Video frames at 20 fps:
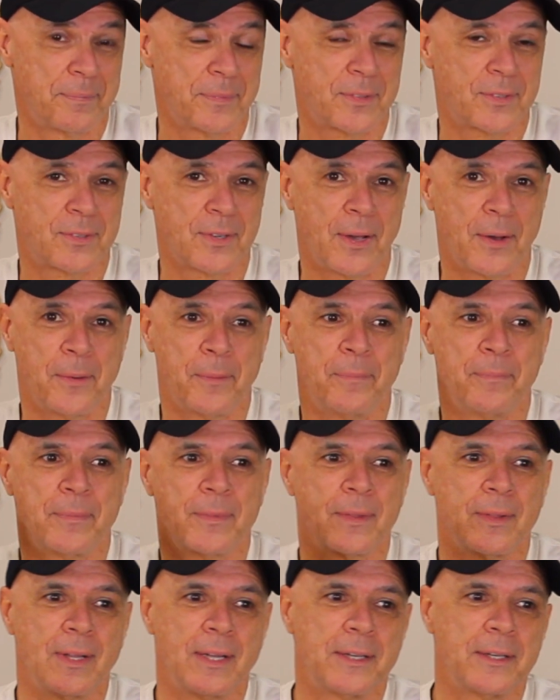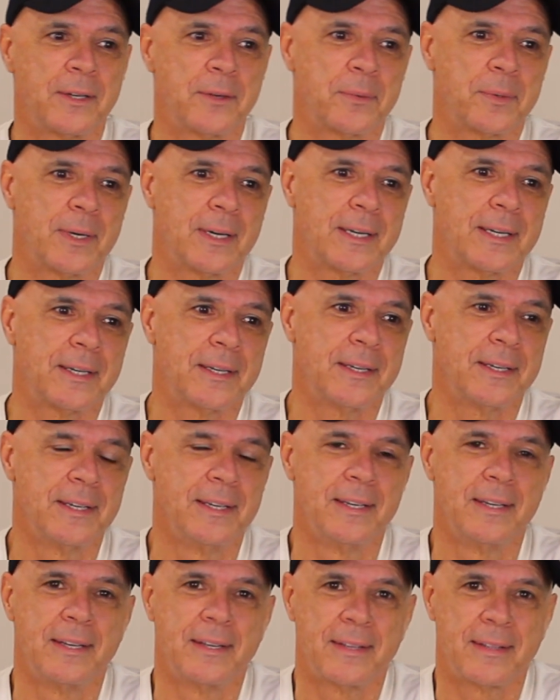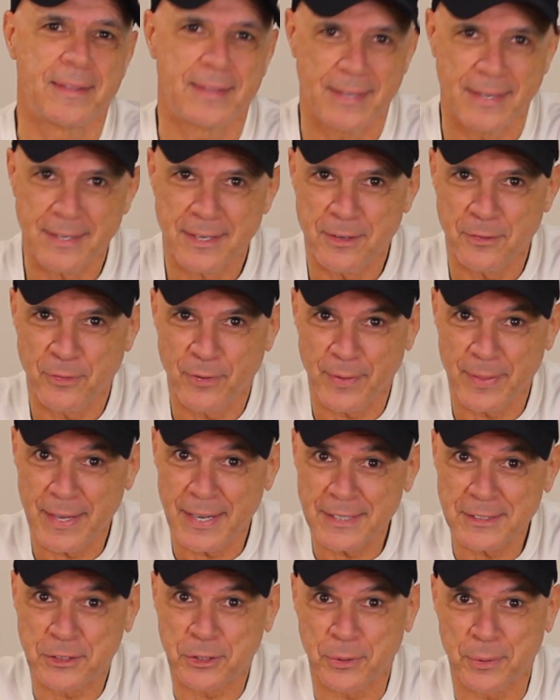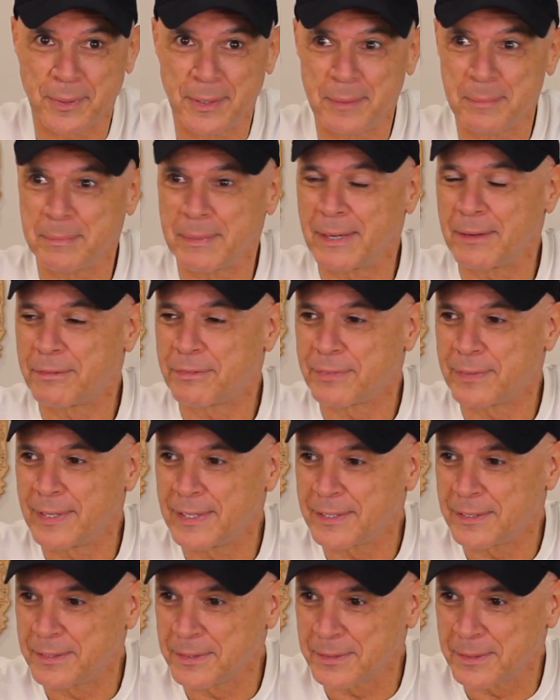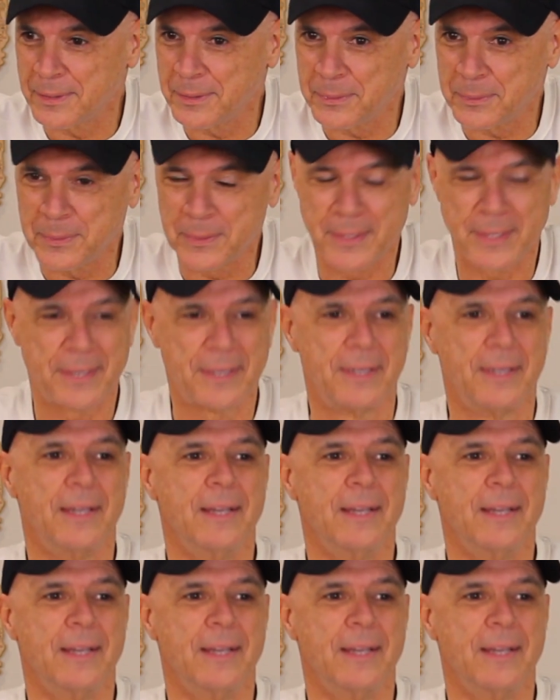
So, Lundy Ray, thank you for that trip, my friend. Good Lord.